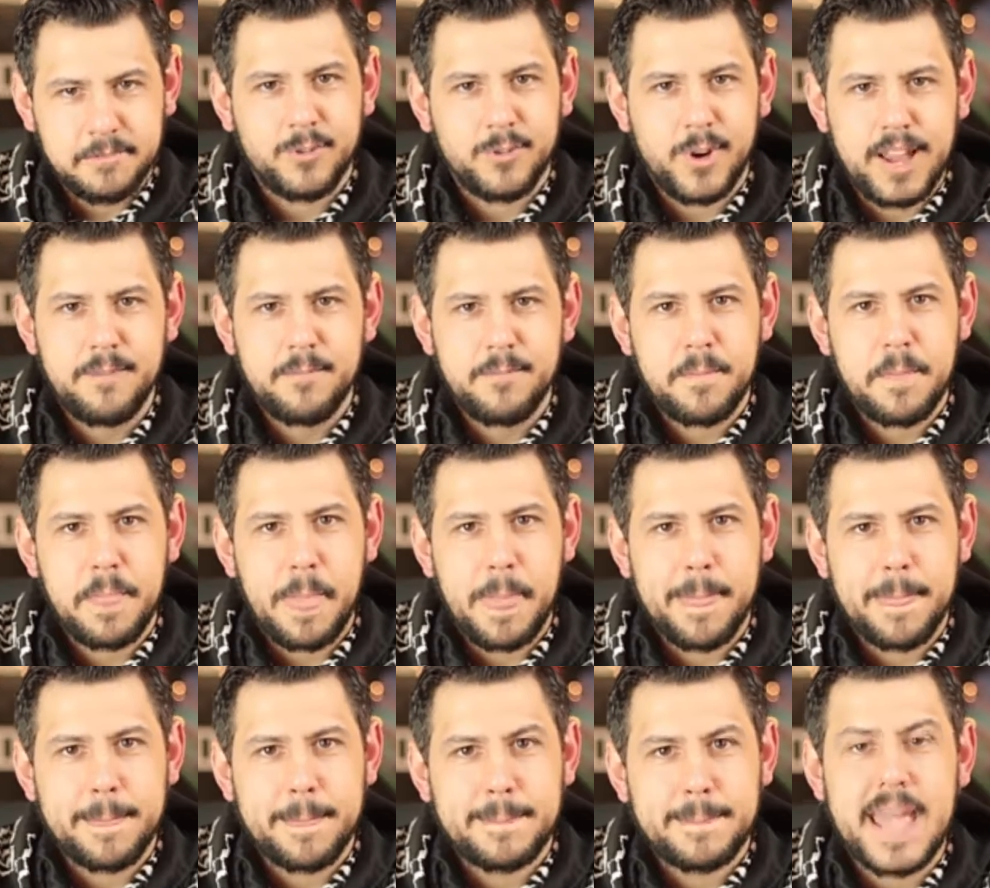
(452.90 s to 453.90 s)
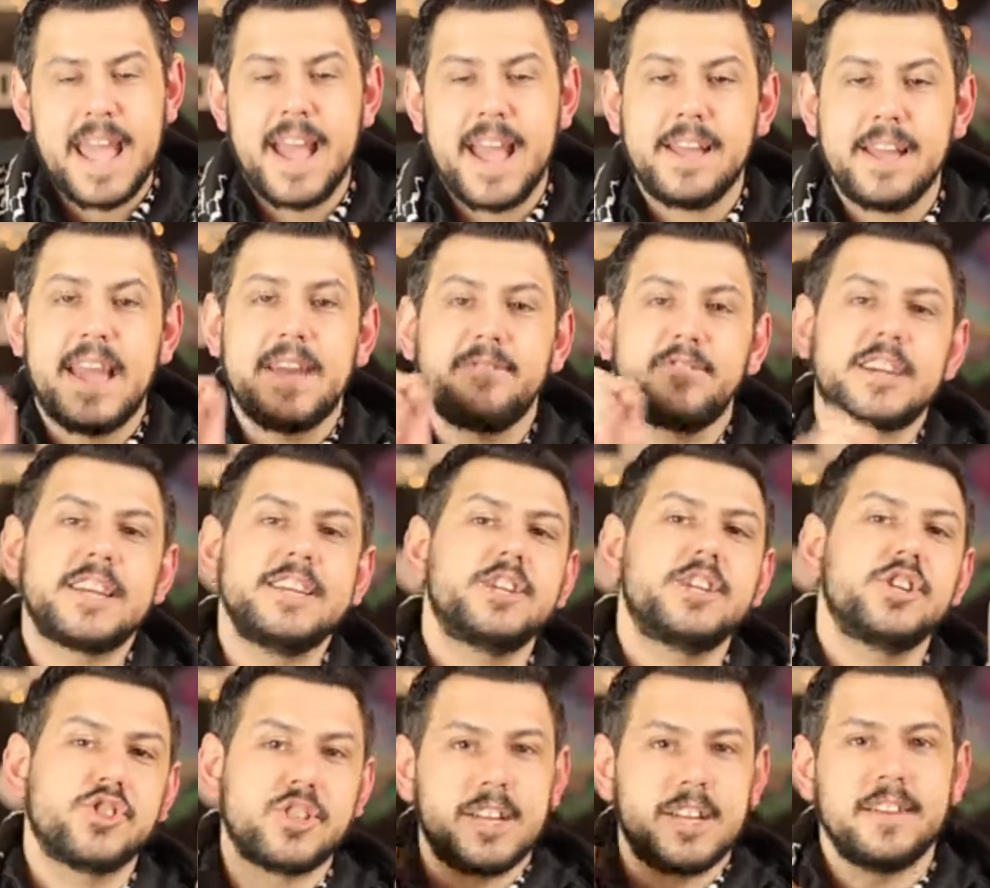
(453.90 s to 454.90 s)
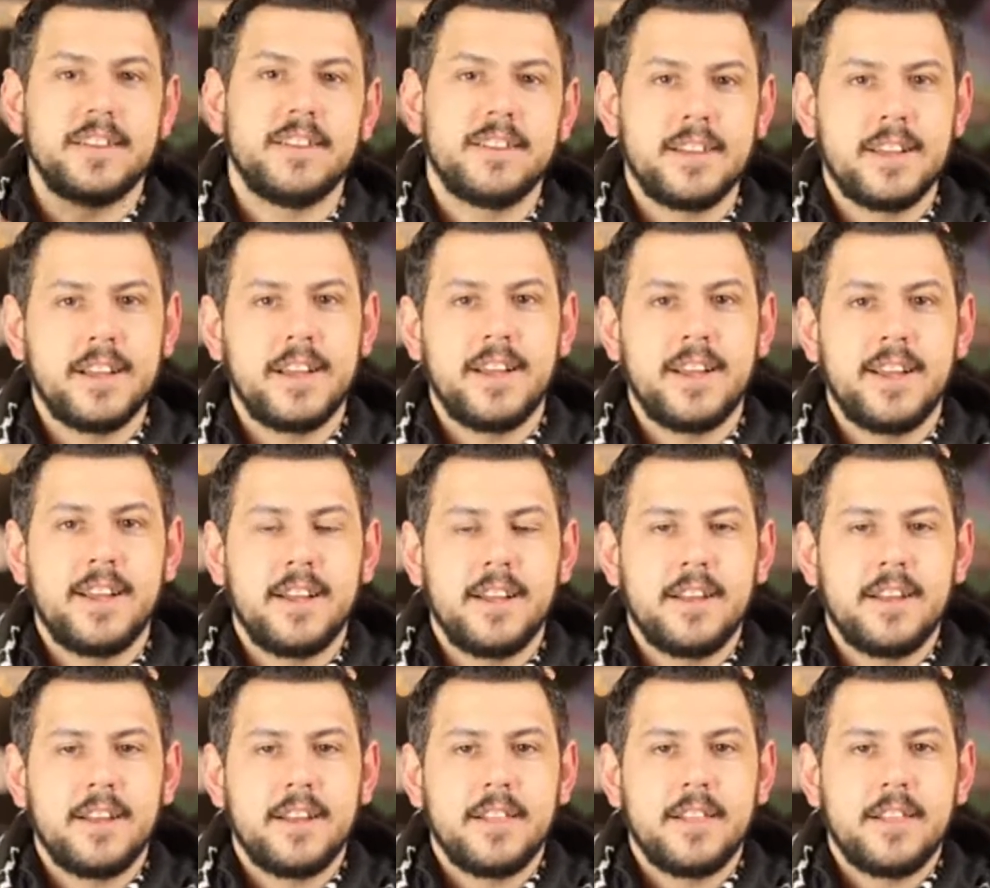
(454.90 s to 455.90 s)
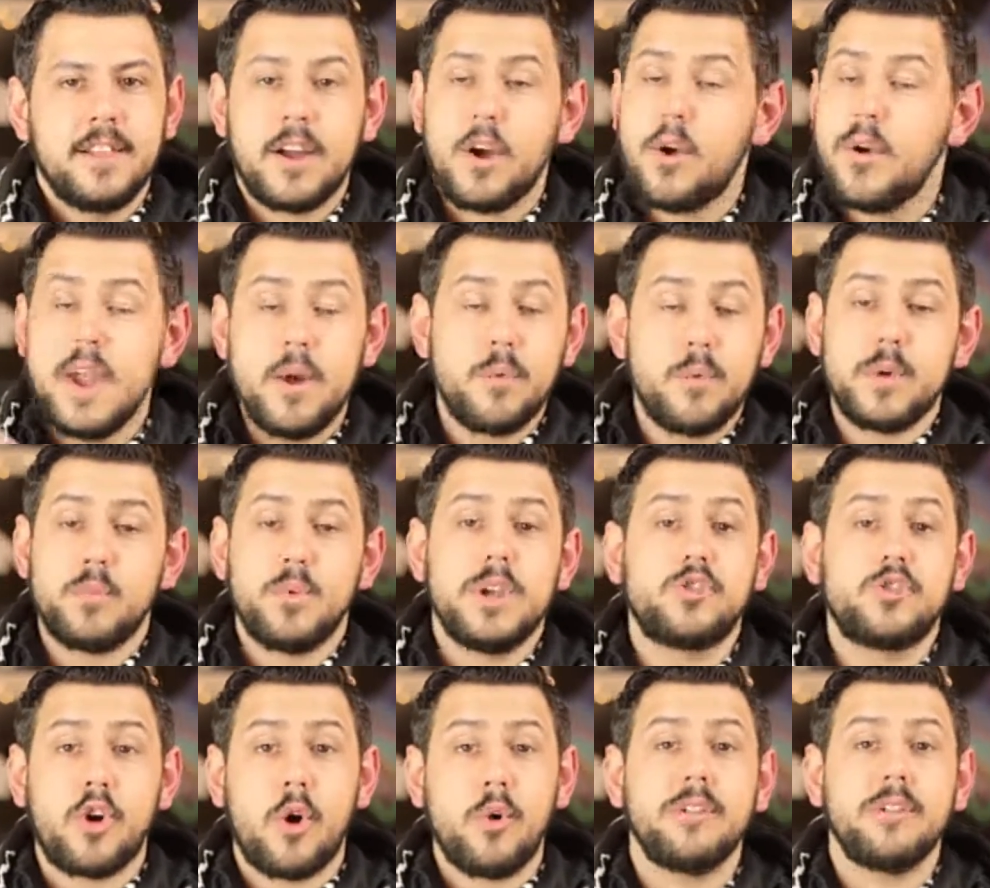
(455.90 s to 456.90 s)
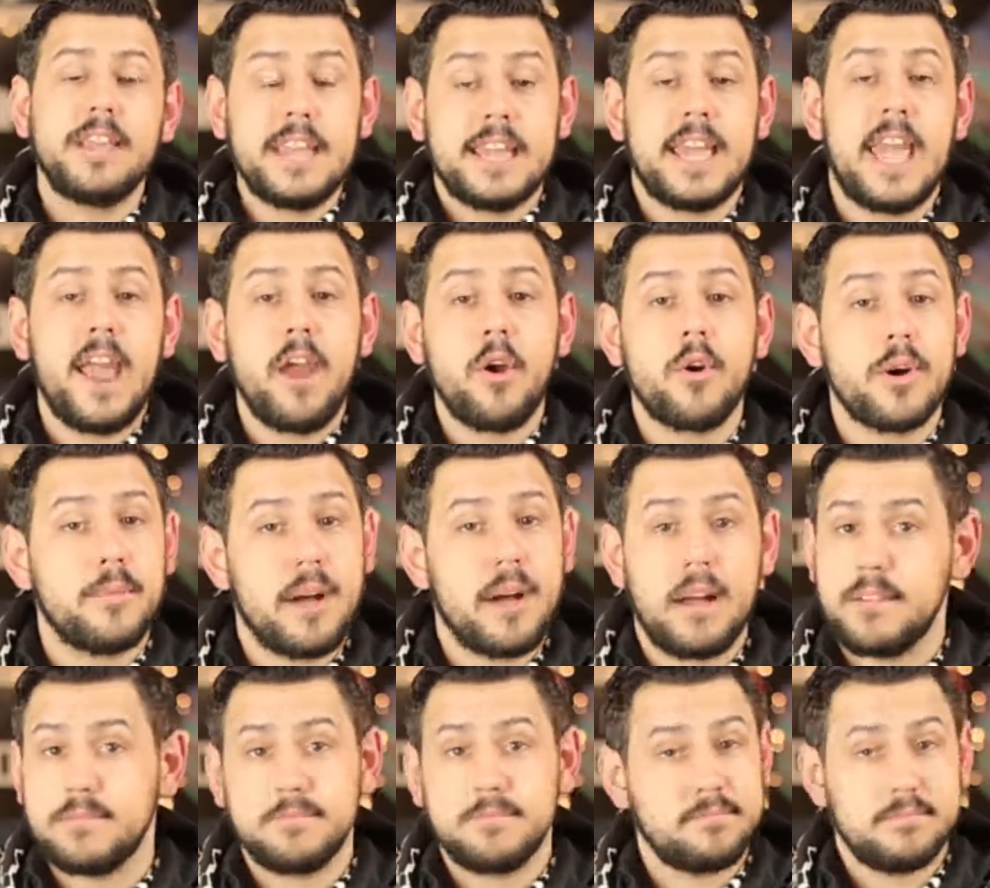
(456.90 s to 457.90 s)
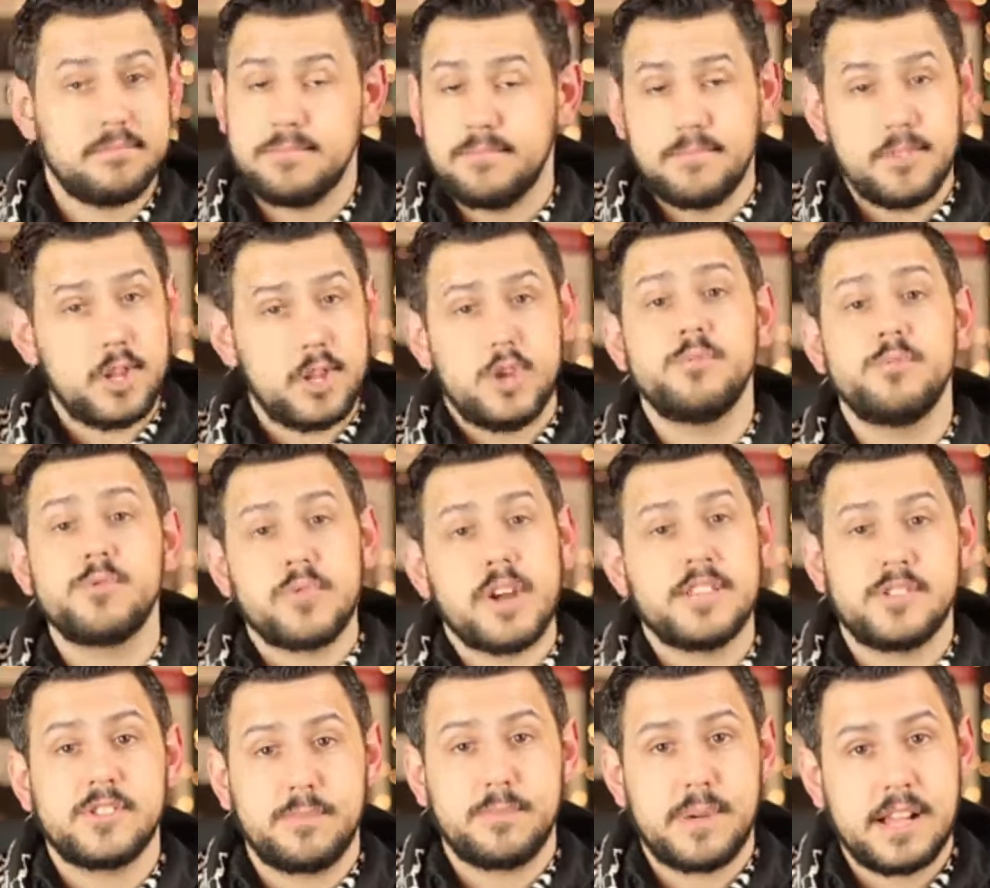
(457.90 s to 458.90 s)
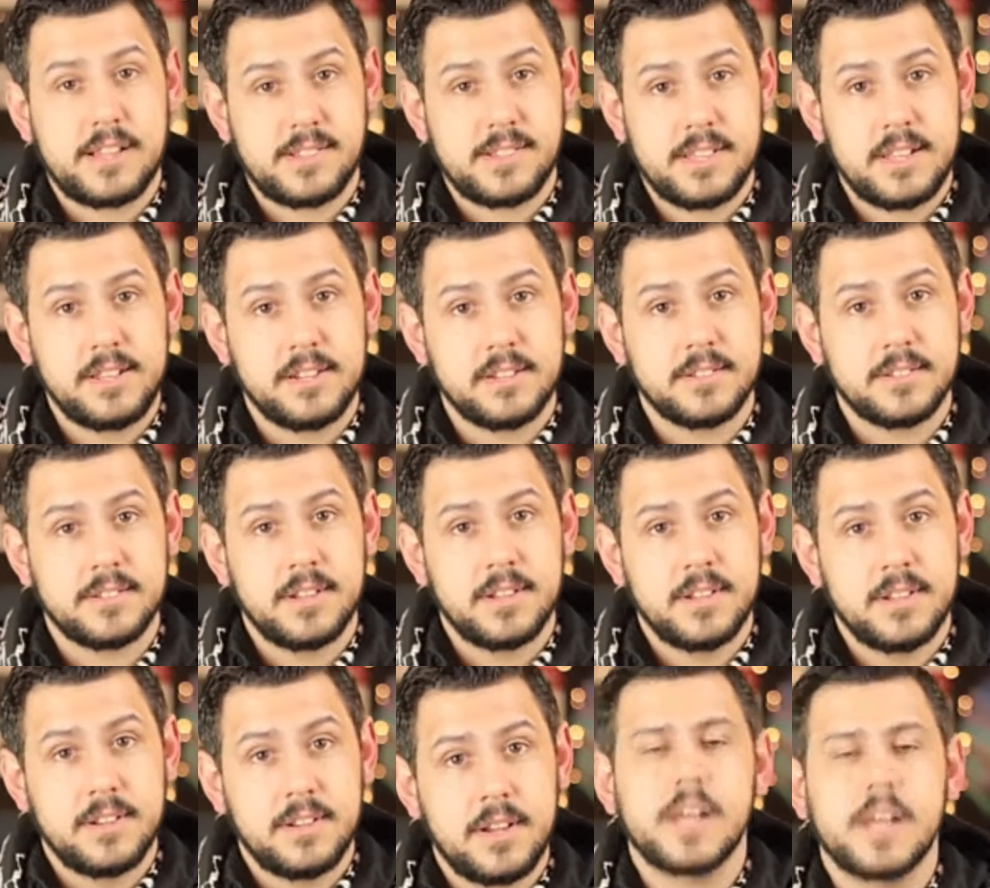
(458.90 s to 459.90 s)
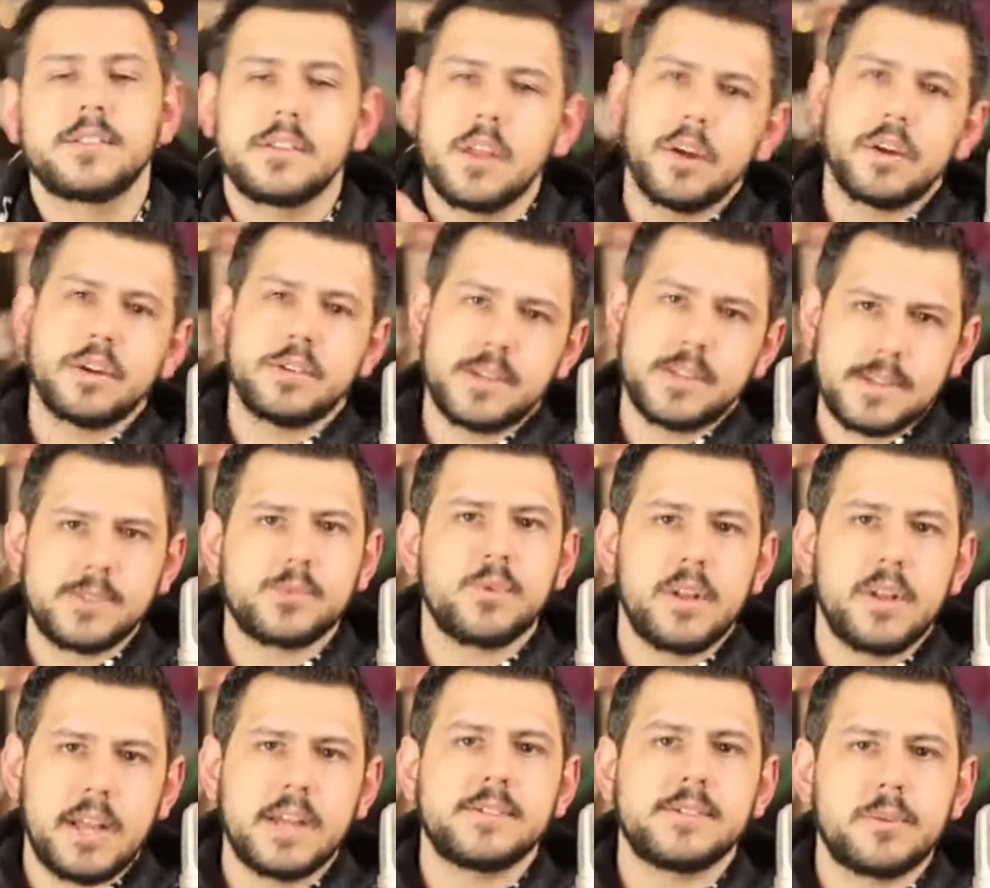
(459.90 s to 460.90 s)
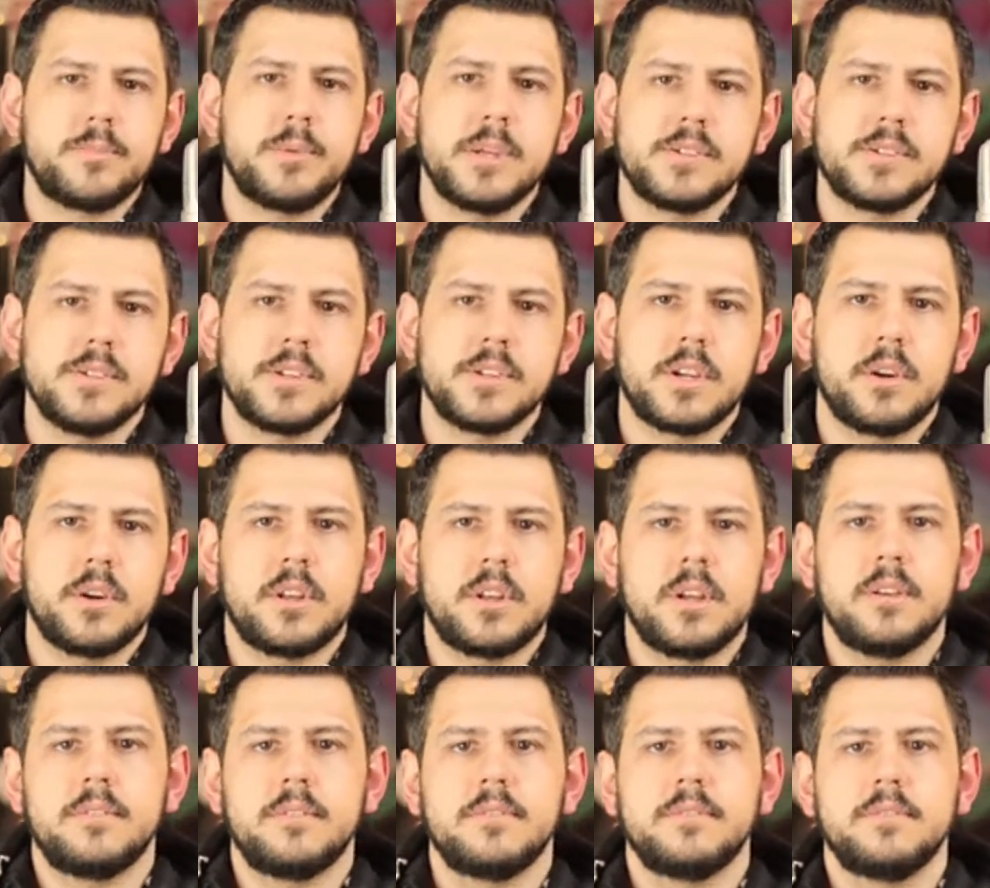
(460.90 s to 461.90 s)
right, they have to condition it. Like, oh yeah, we totally care about the human rights of Palestinians as long as Israel has their peace and security.